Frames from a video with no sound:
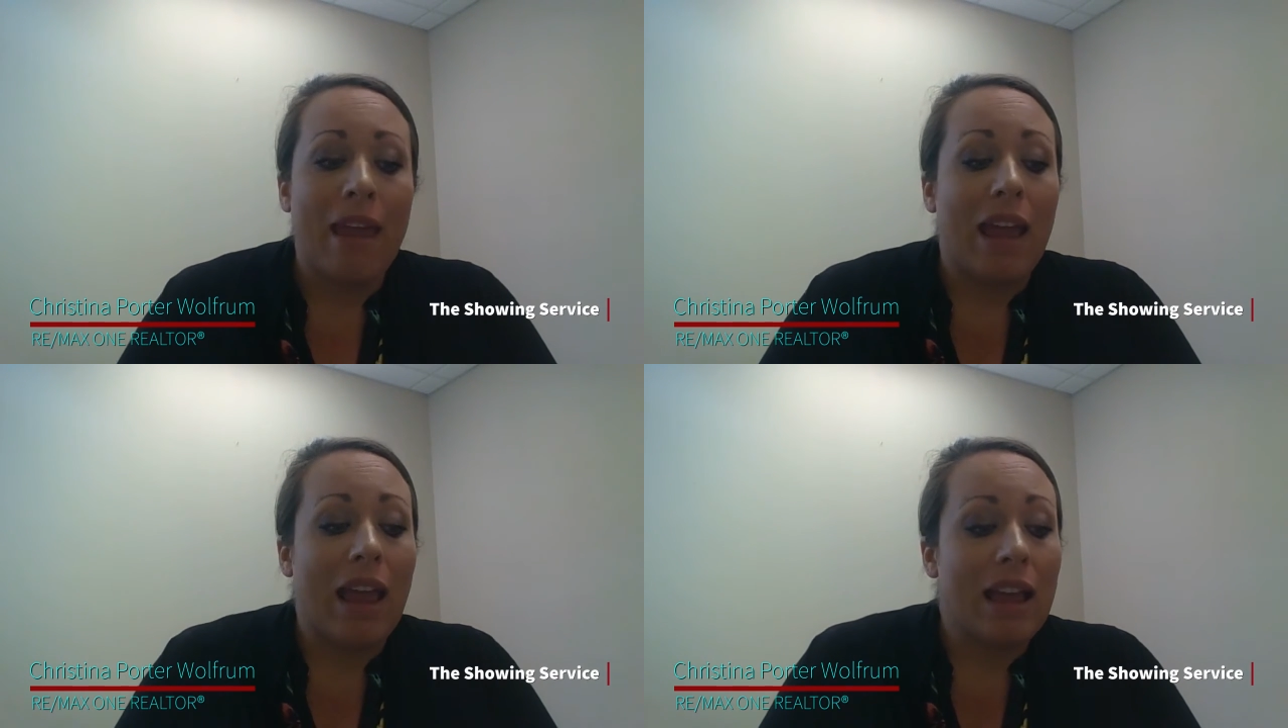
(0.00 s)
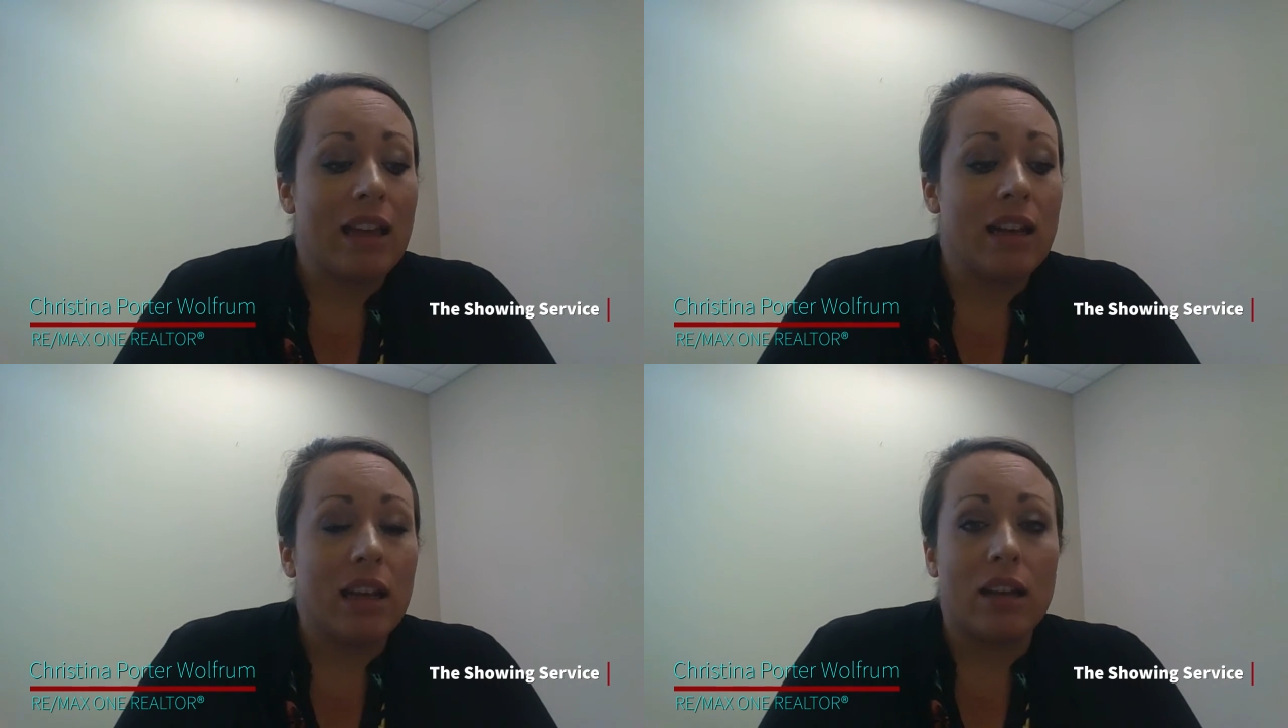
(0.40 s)

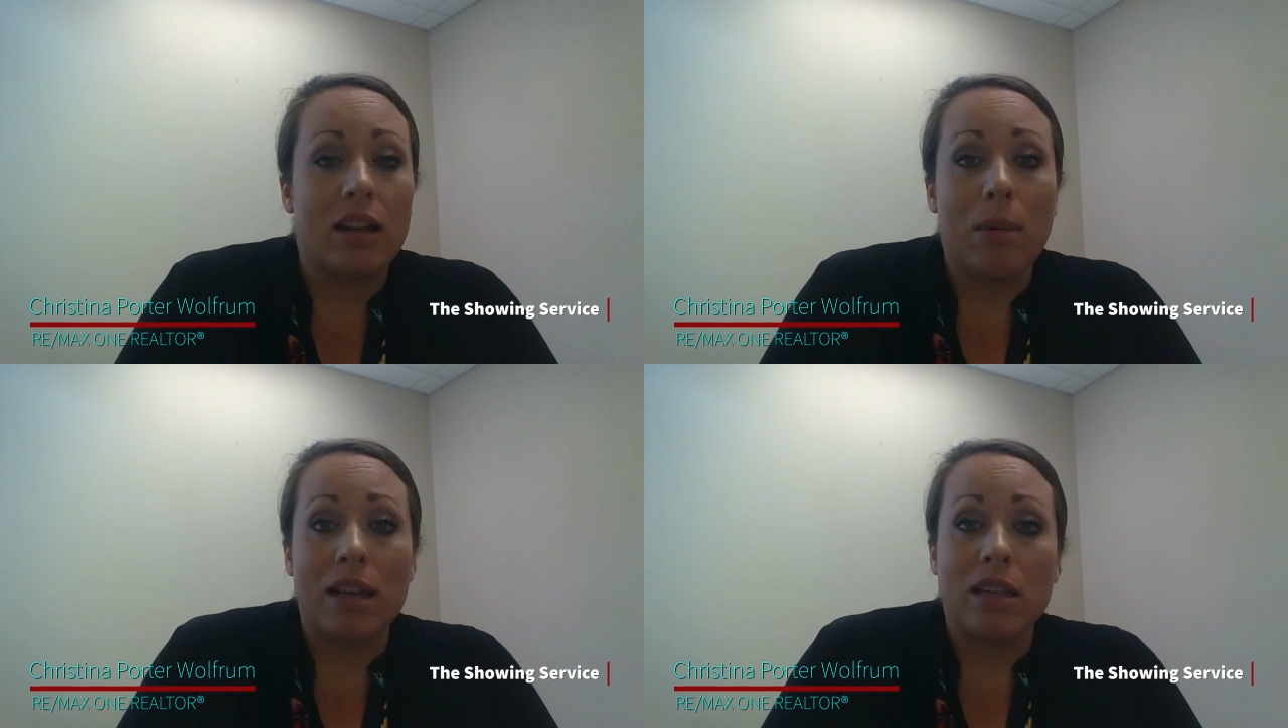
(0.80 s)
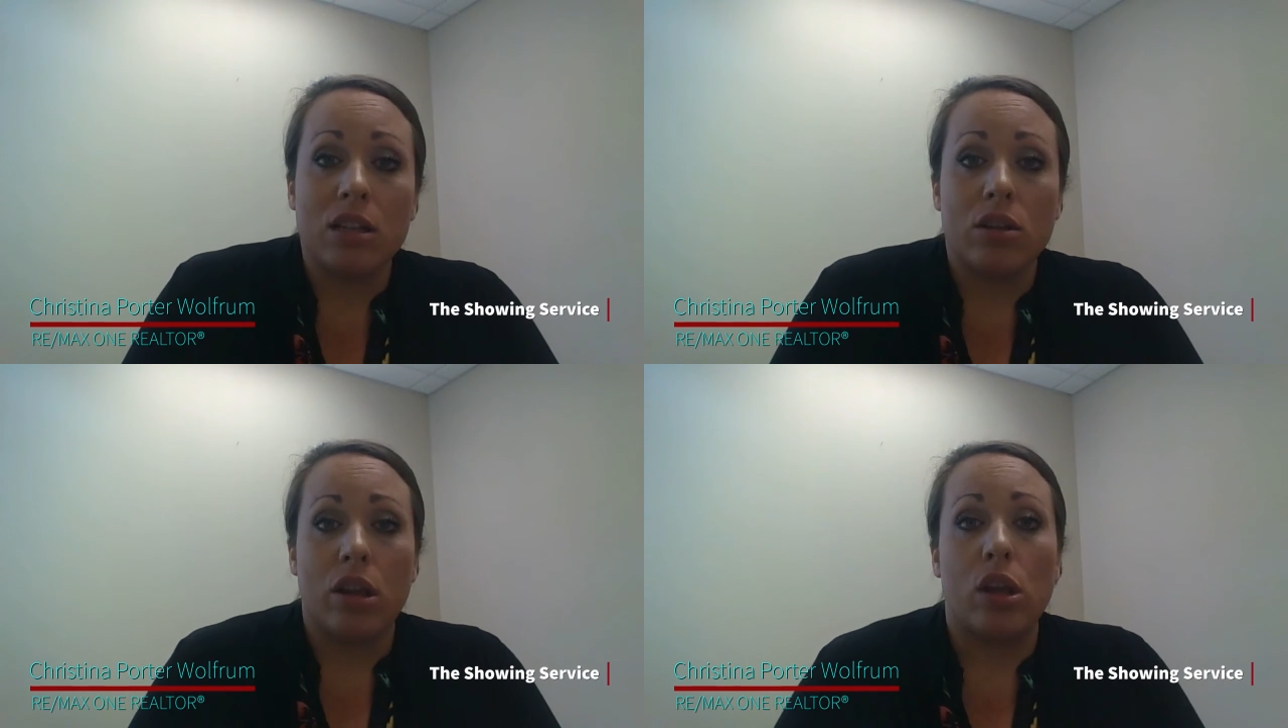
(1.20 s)
and it makes it
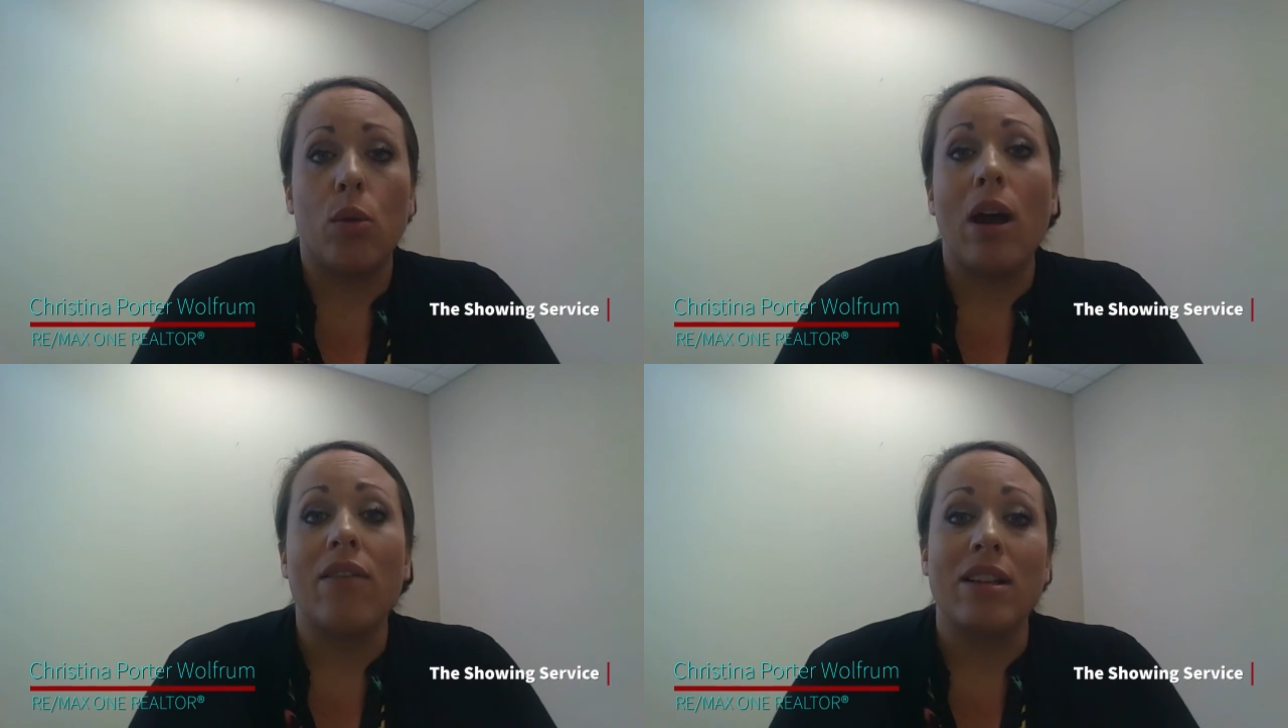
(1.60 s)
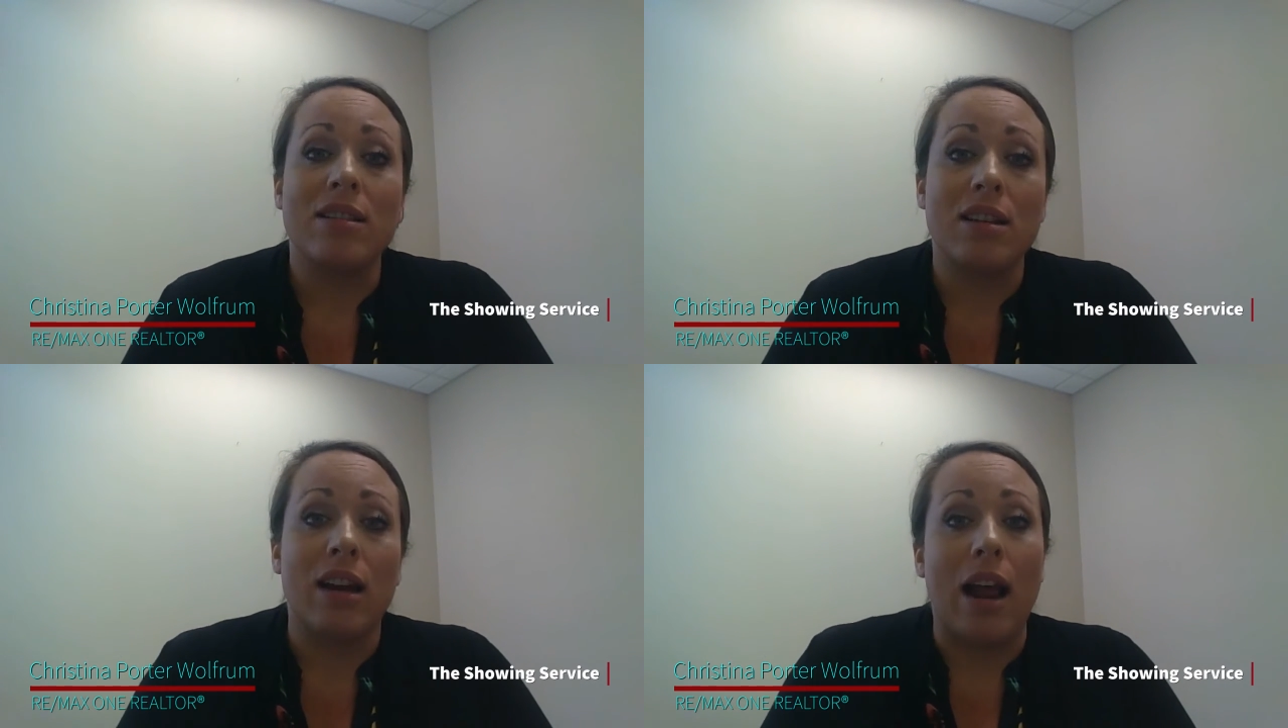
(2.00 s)
so that you have
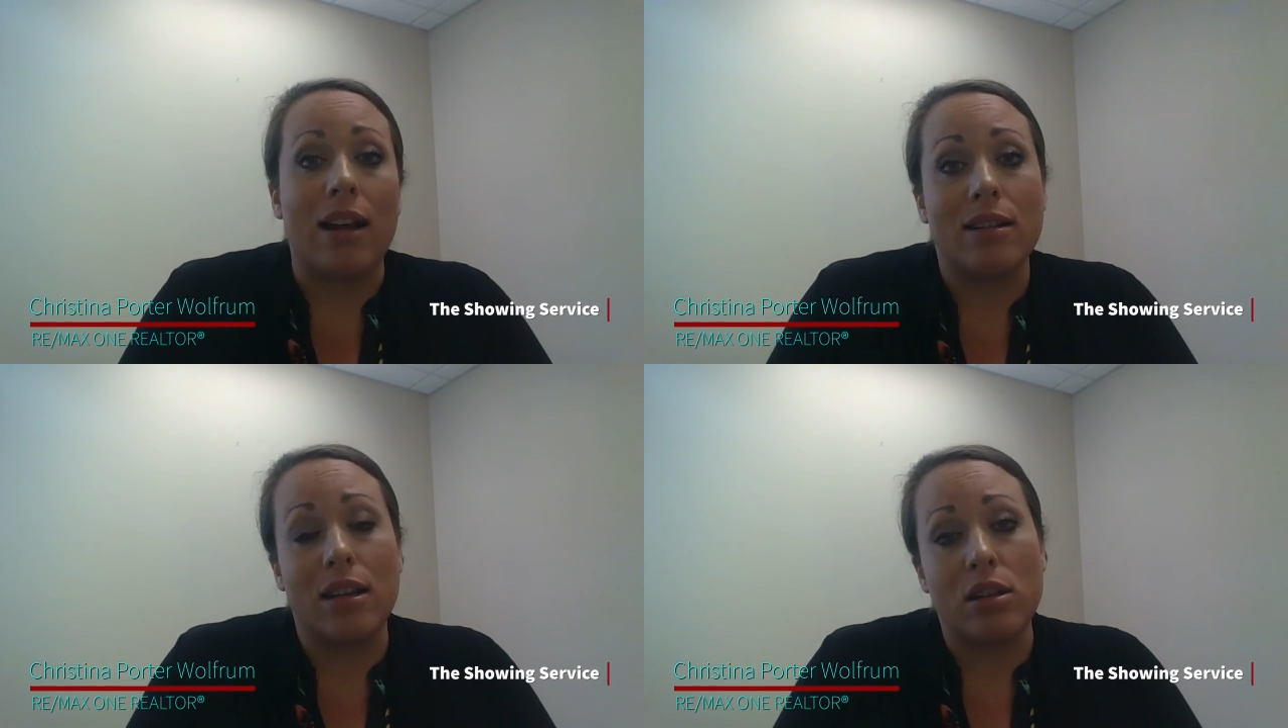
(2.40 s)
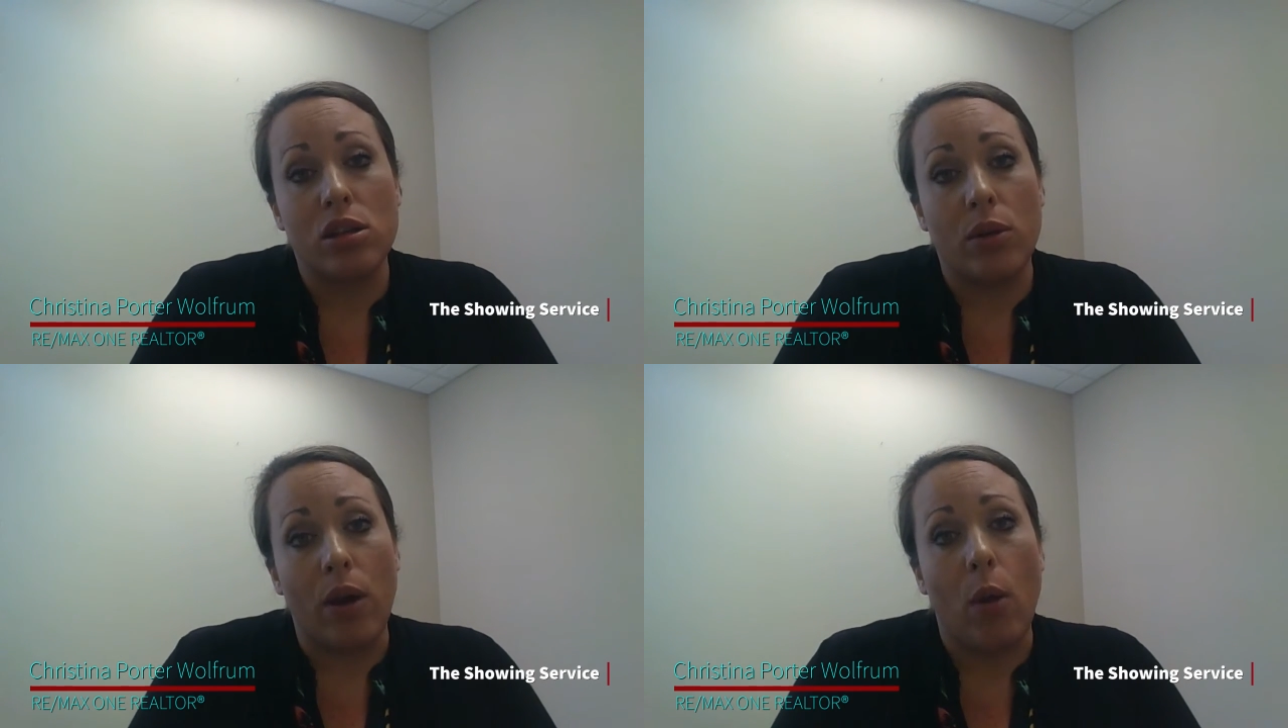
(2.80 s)
instant access to it.